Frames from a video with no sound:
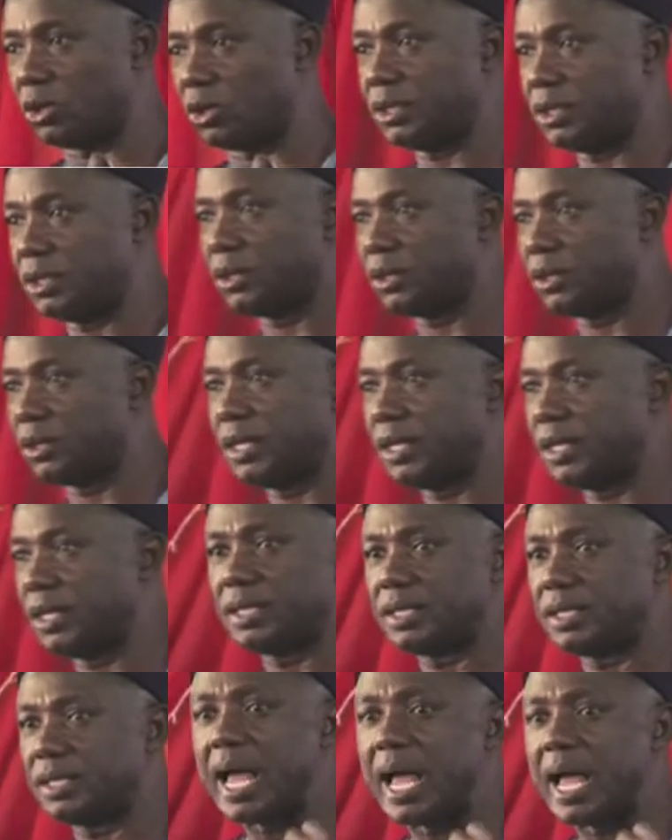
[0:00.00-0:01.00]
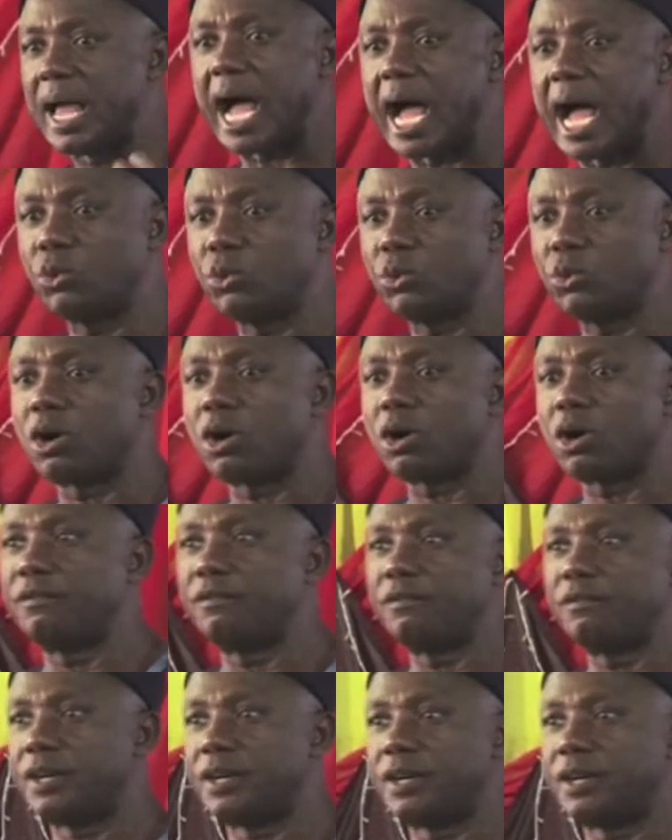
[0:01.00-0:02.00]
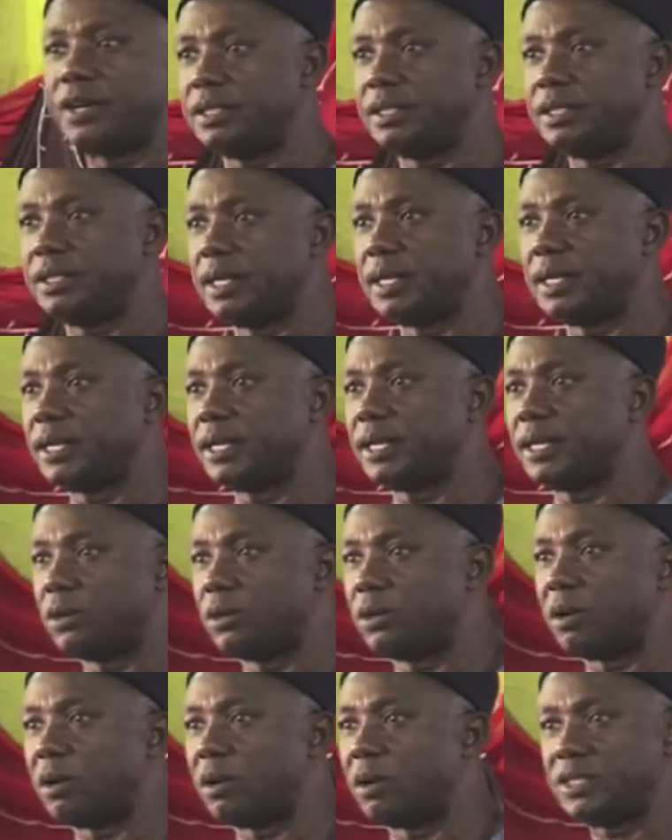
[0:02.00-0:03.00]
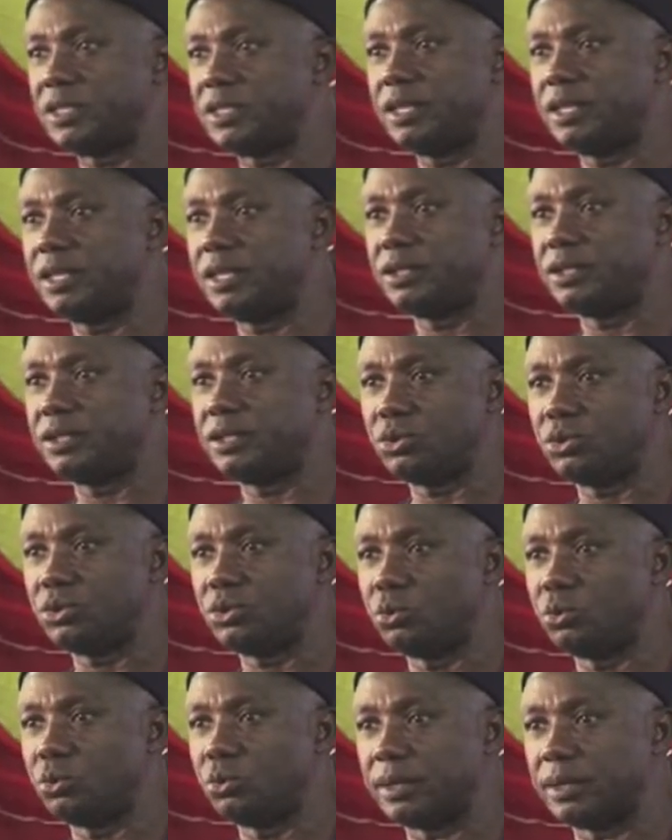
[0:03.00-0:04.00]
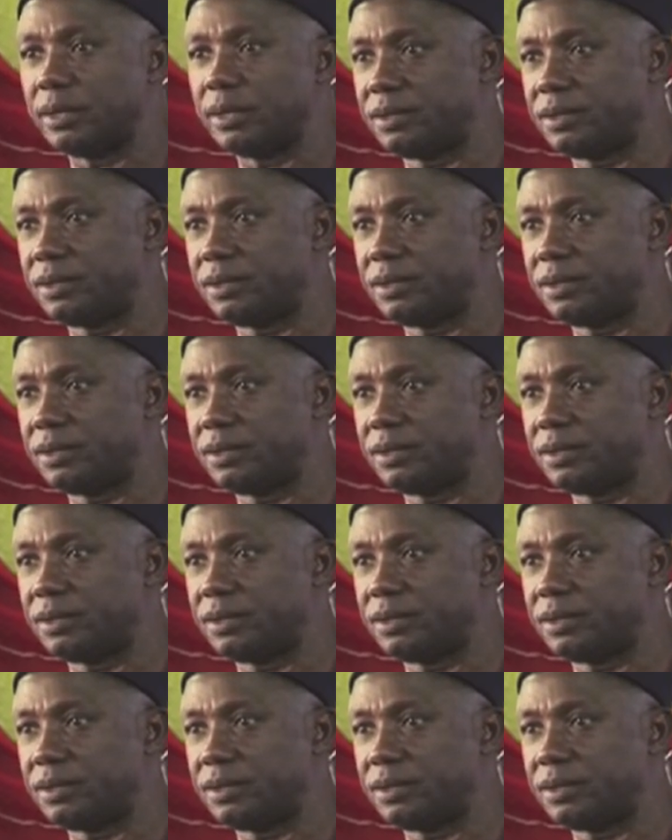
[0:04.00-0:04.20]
it just says, how do we convert intellectual property to wealth?